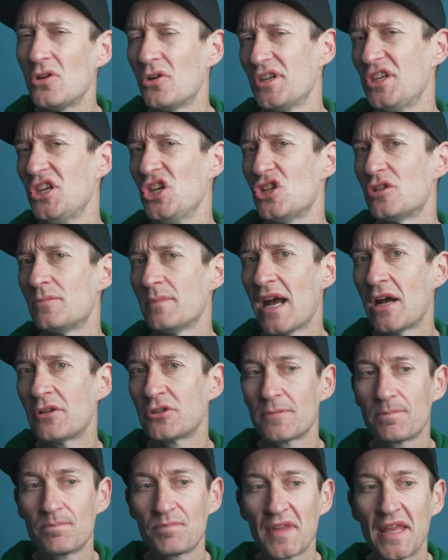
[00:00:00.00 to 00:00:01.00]
not a huge amount.
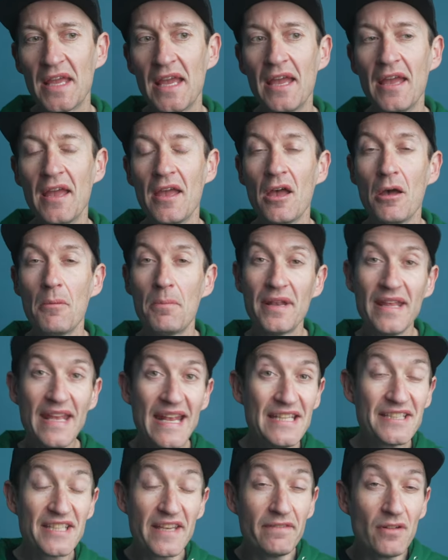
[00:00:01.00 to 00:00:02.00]
But it
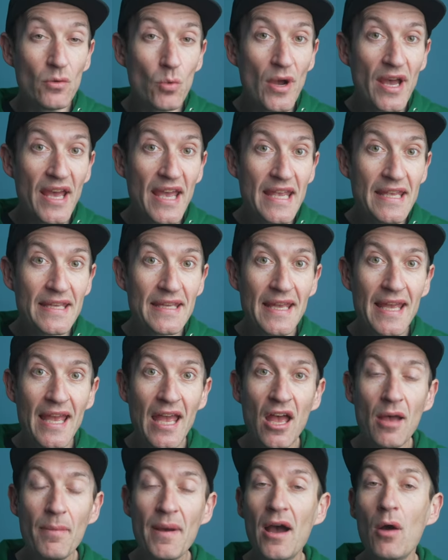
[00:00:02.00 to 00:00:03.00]
is giving away
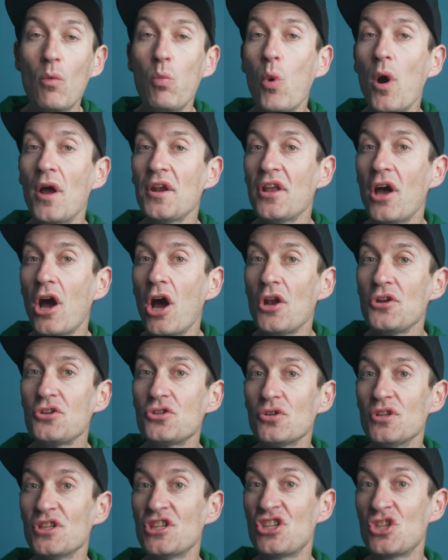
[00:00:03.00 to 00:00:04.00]
about
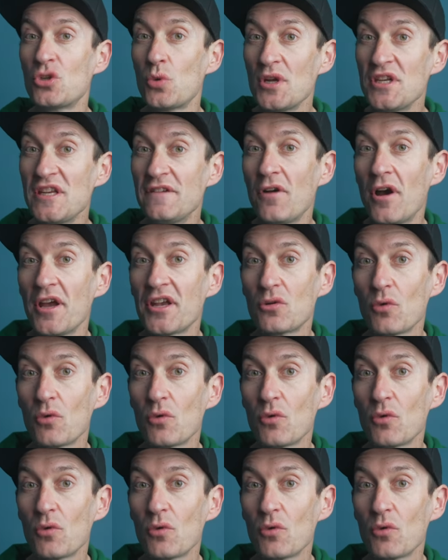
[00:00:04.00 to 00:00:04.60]
125